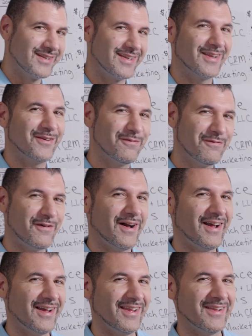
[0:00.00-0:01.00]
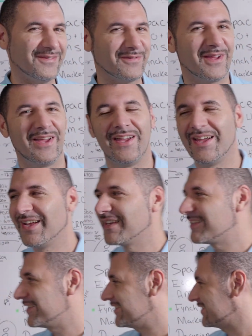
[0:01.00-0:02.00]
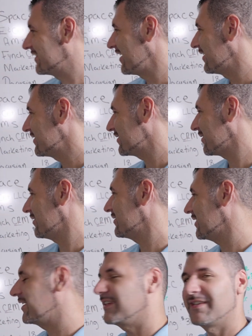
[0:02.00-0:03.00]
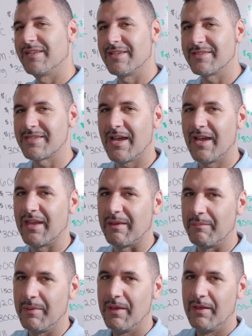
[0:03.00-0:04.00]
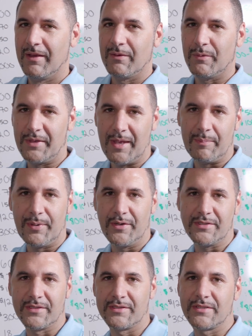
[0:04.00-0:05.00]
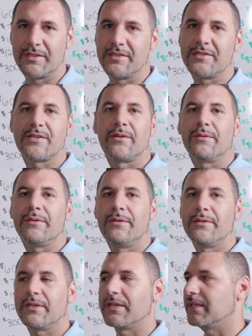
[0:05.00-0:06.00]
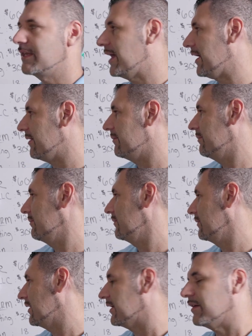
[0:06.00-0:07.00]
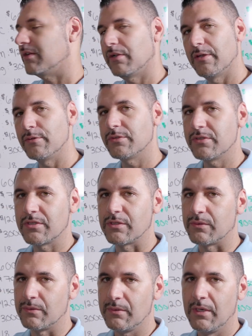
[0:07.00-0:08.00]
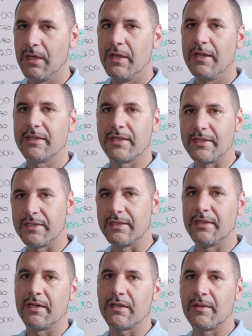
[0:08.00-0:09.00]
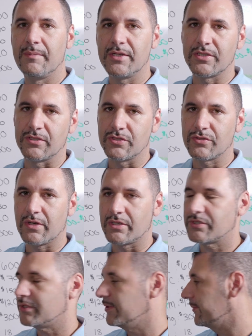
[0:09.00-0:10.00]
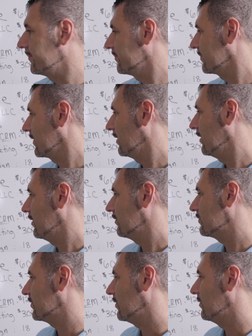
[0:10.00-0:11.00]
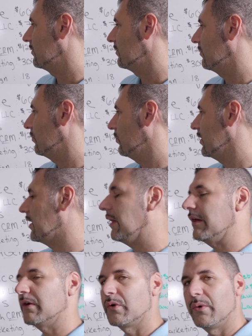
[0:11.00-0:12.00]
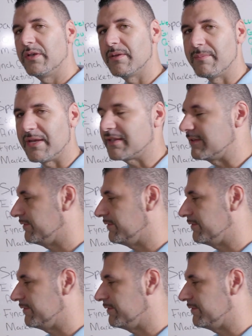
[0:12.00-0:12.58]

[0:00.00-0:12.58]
year 5 does start to get into the time where that person's going to start looking at close to getting a commission structure. So we are going to make the